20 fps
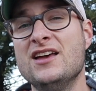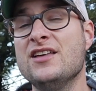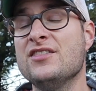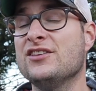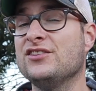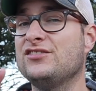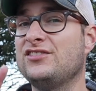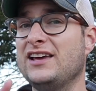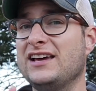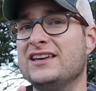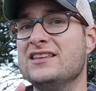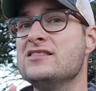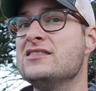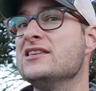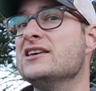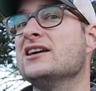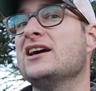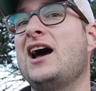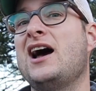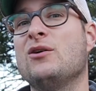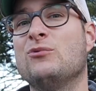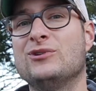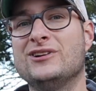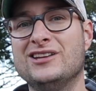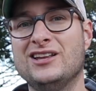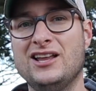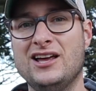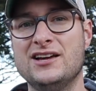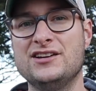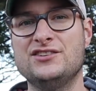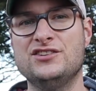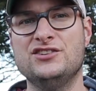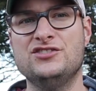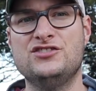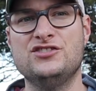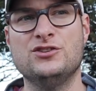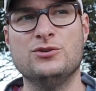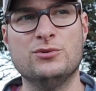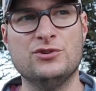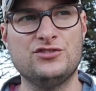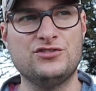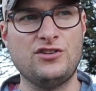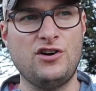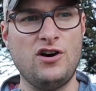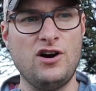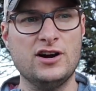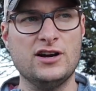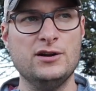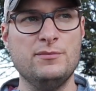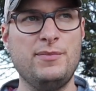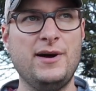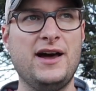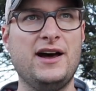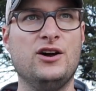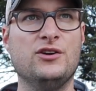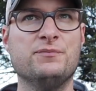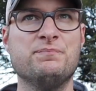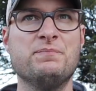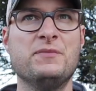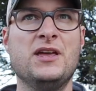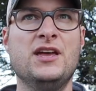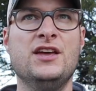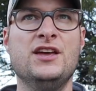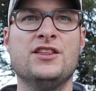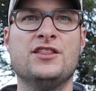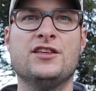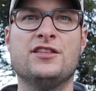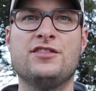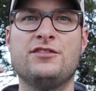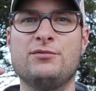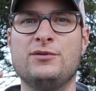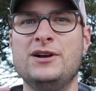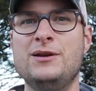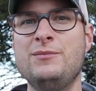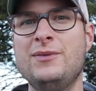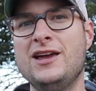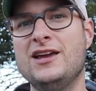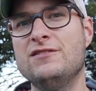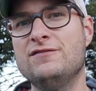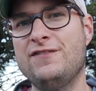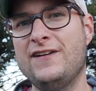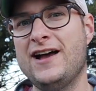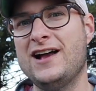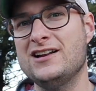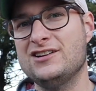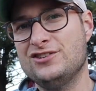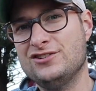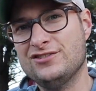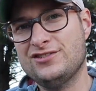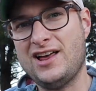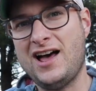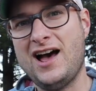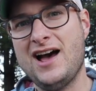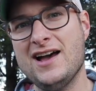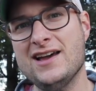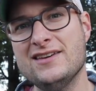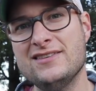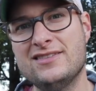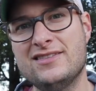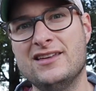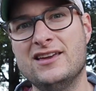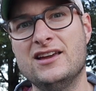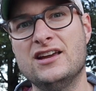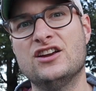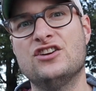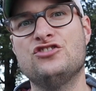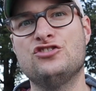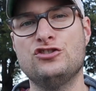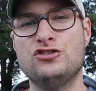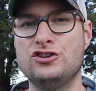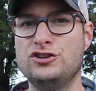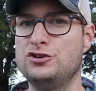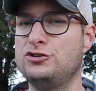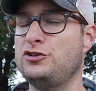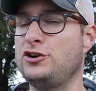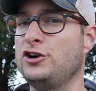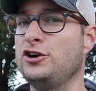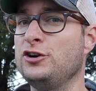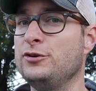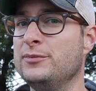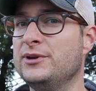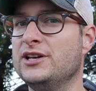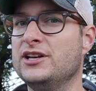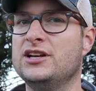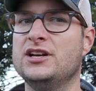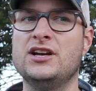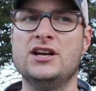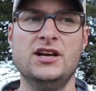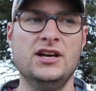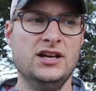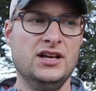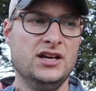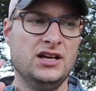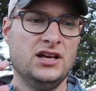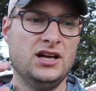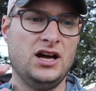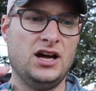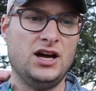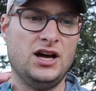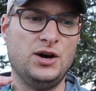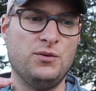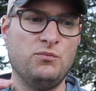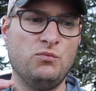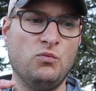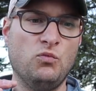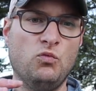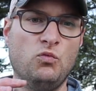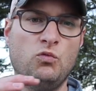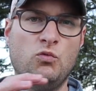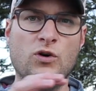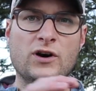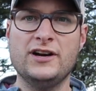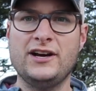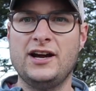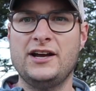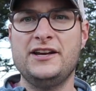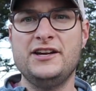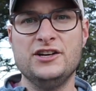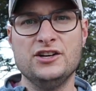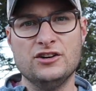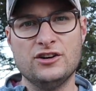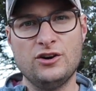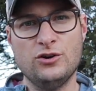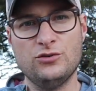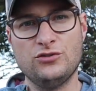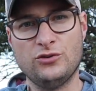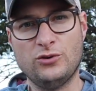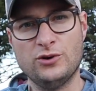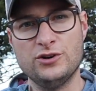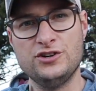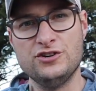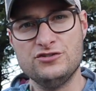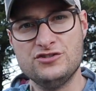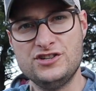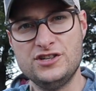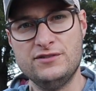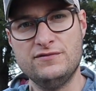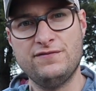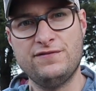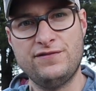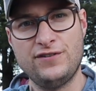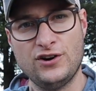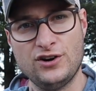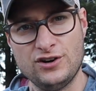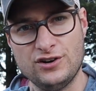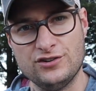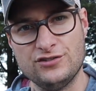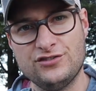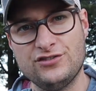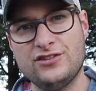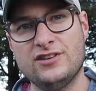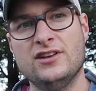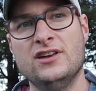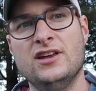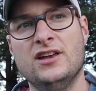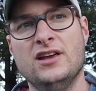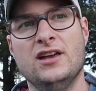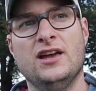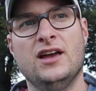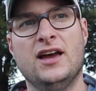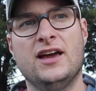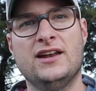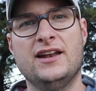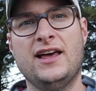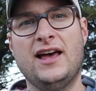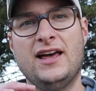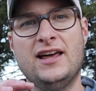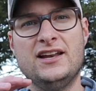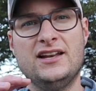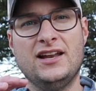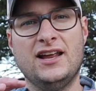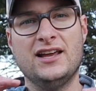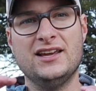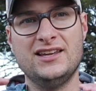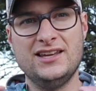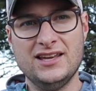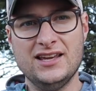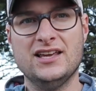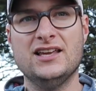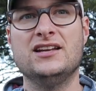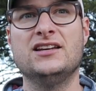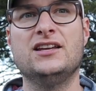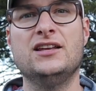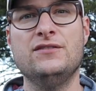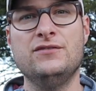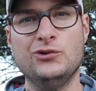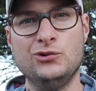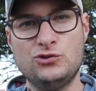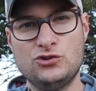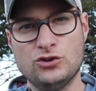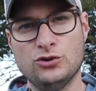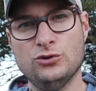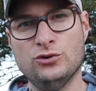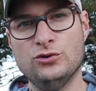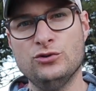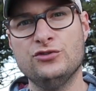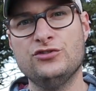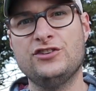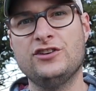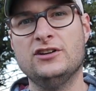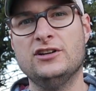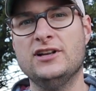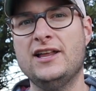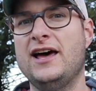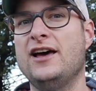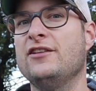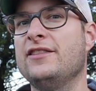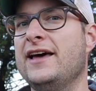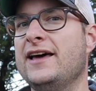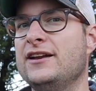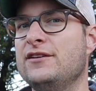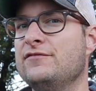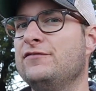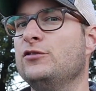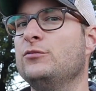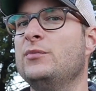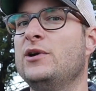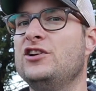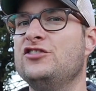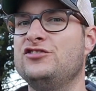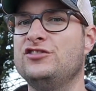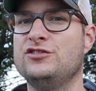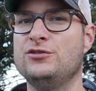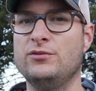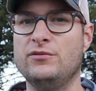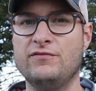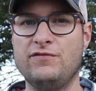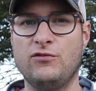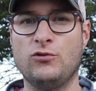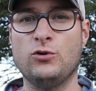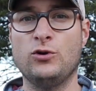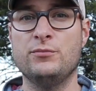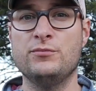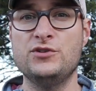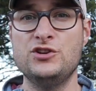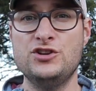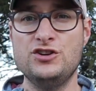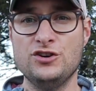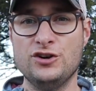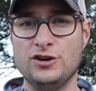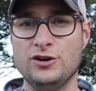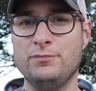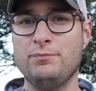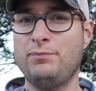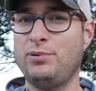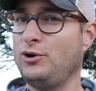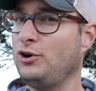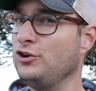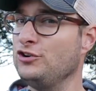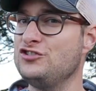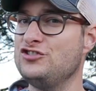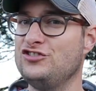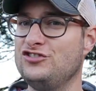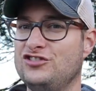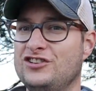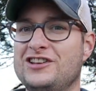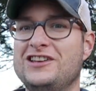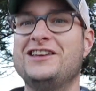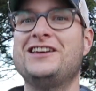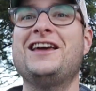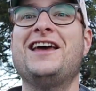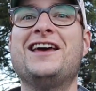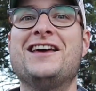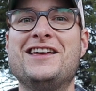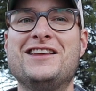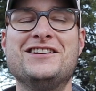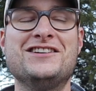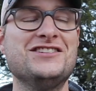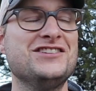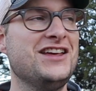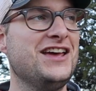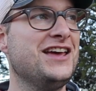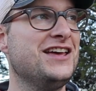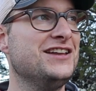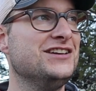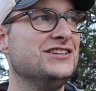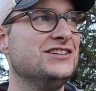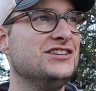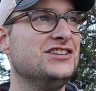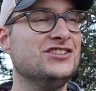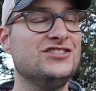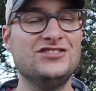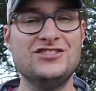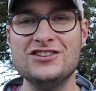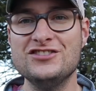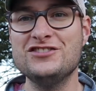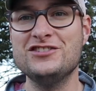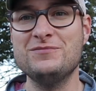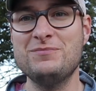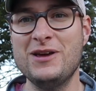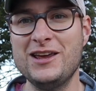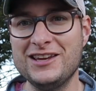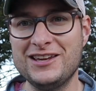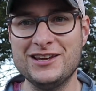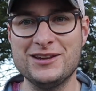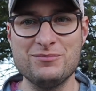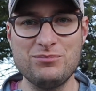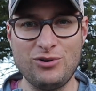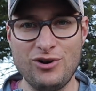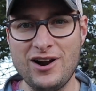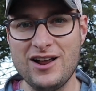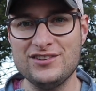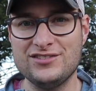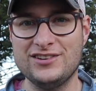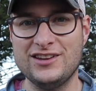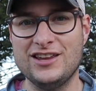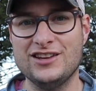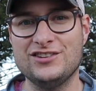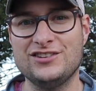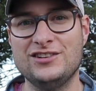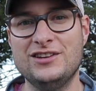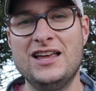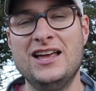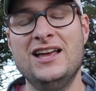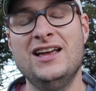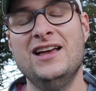The second thing I would like to do is talk about the three main factors I think should determine what gear goes on your Jeep first, and again, give you tools to allow that information to inform your purchasing and decision-making process.